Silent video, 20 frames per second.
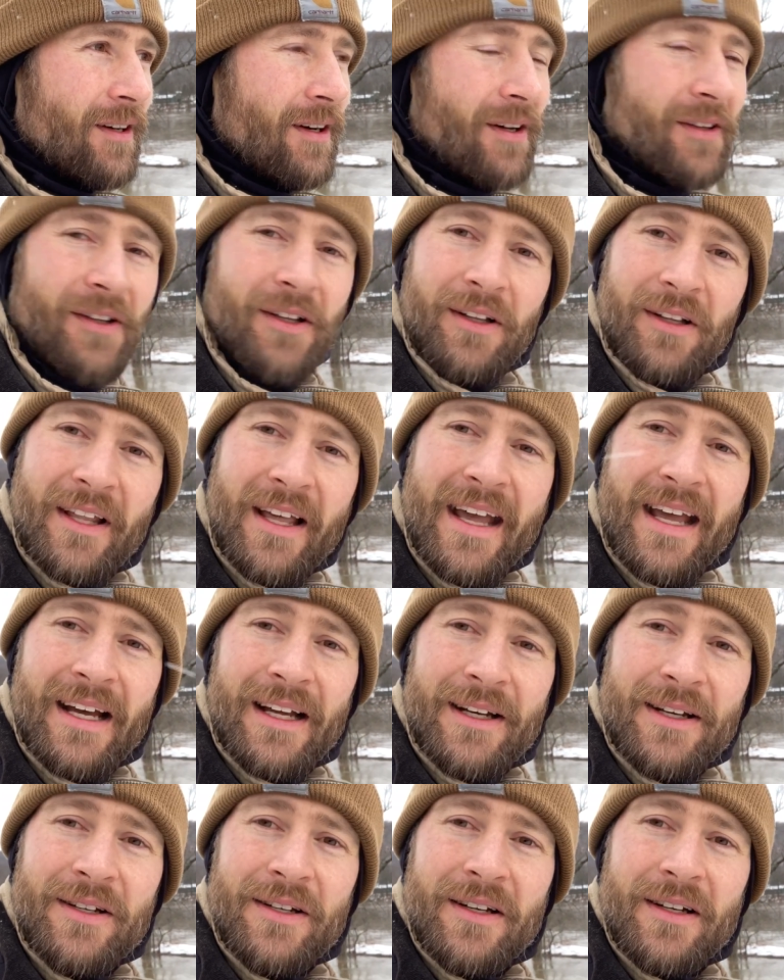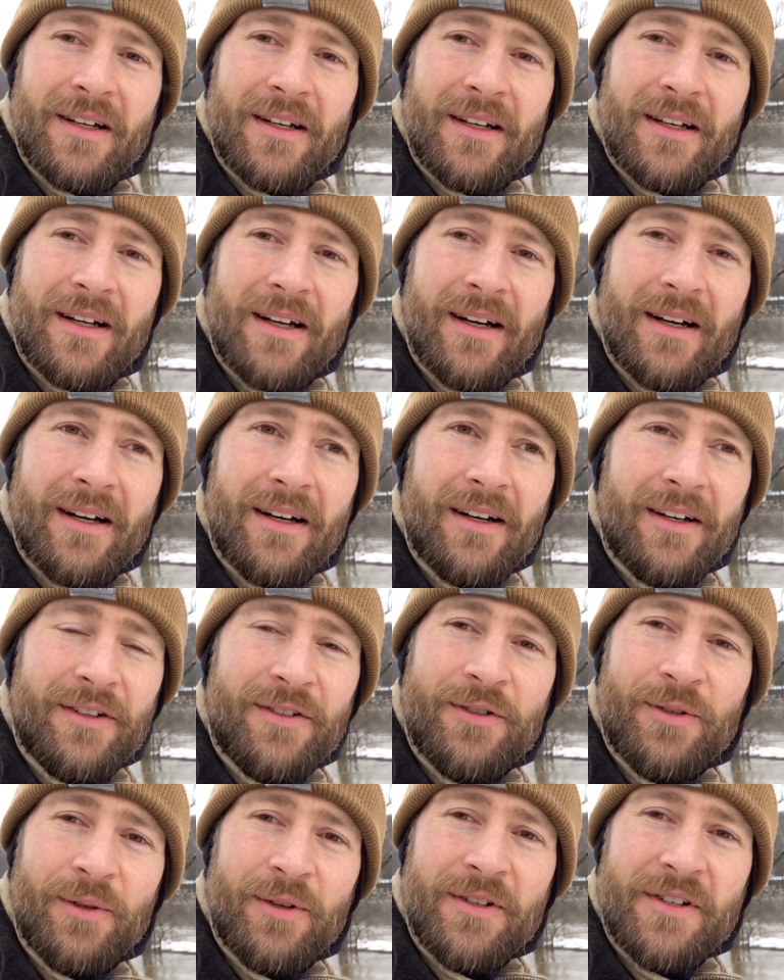the land a
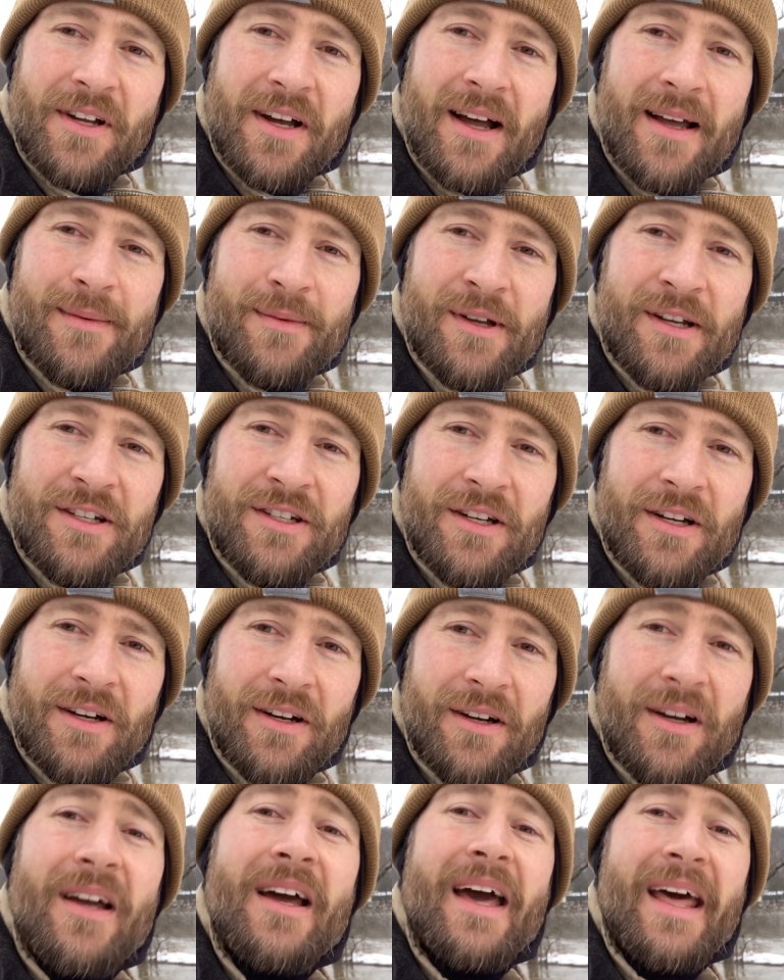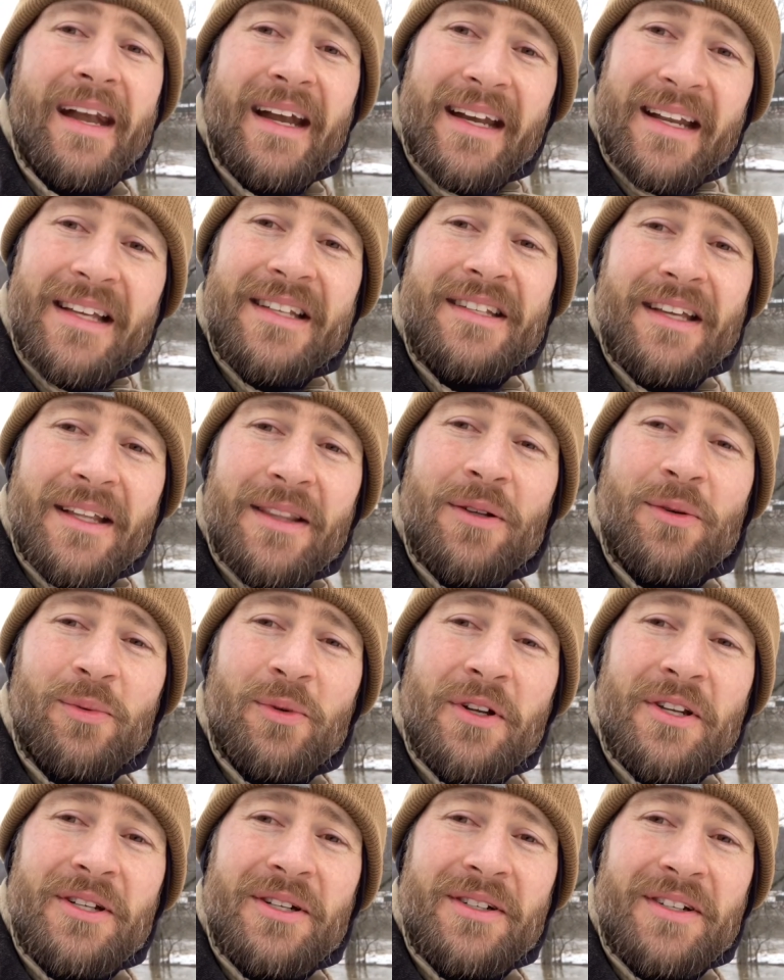short time each year, and it is in the
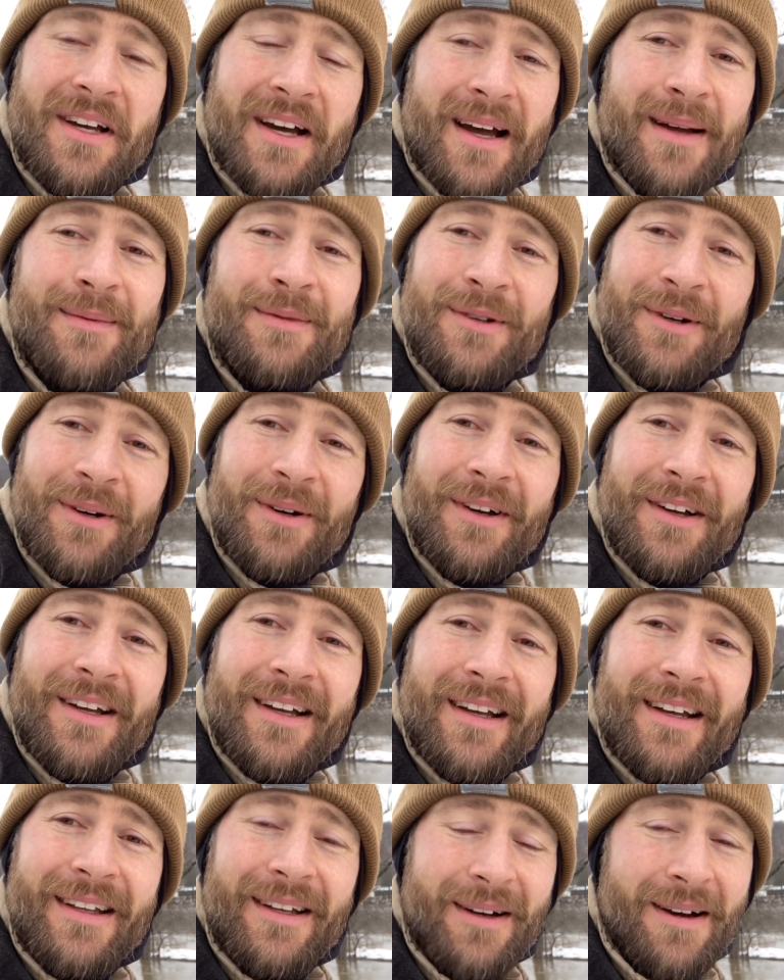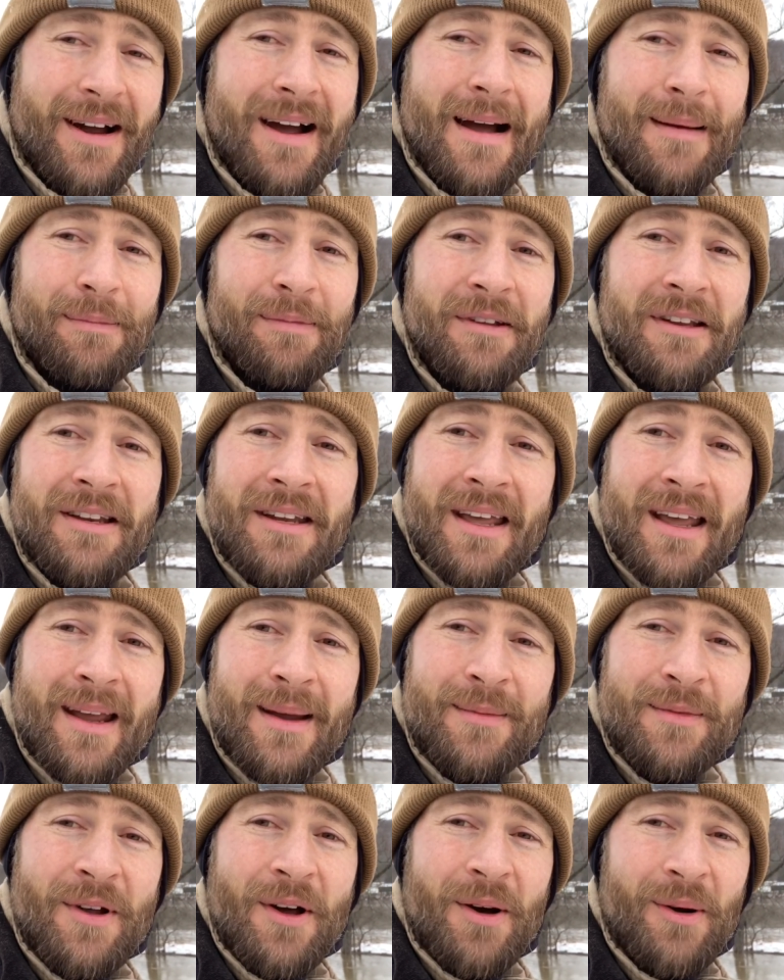winter time, so they're aptly
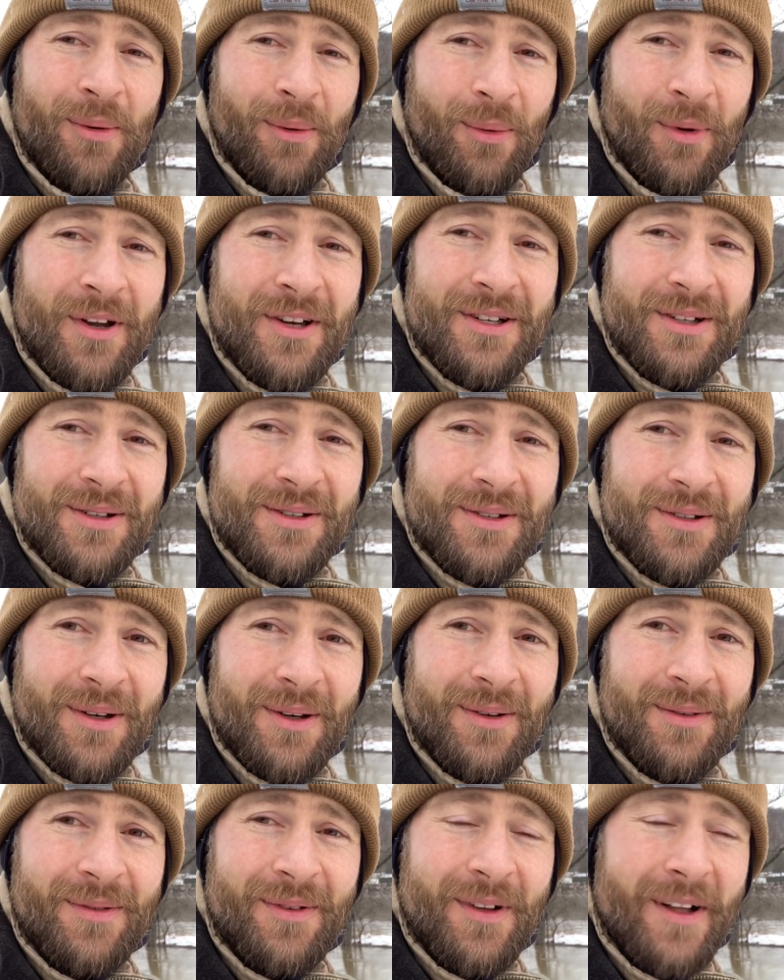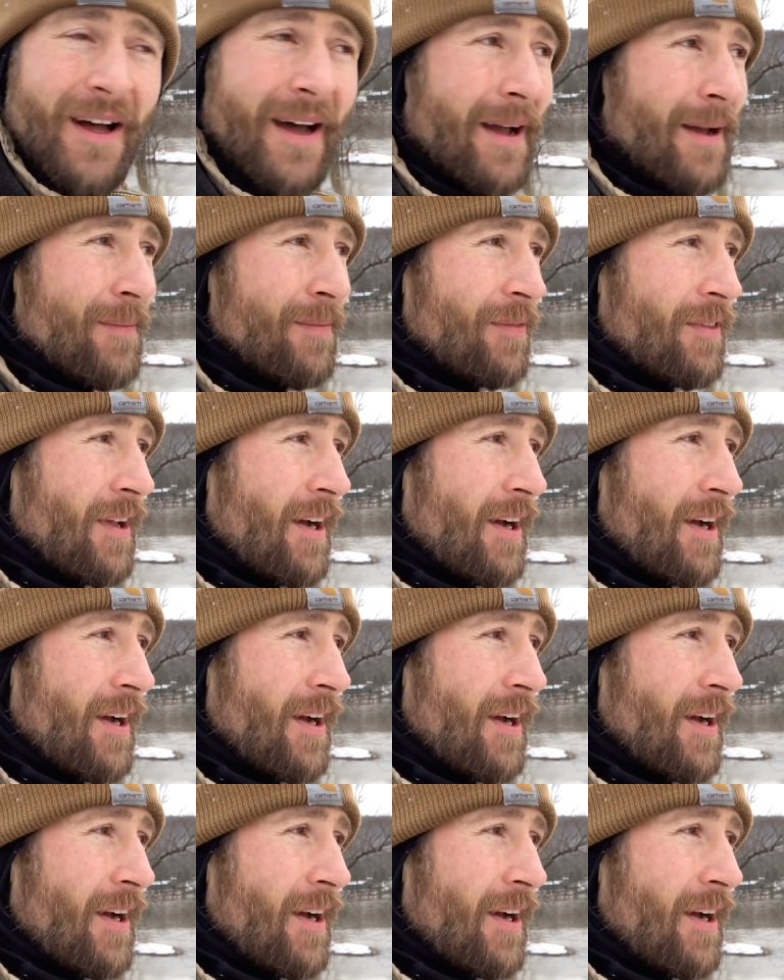named winter stonefly.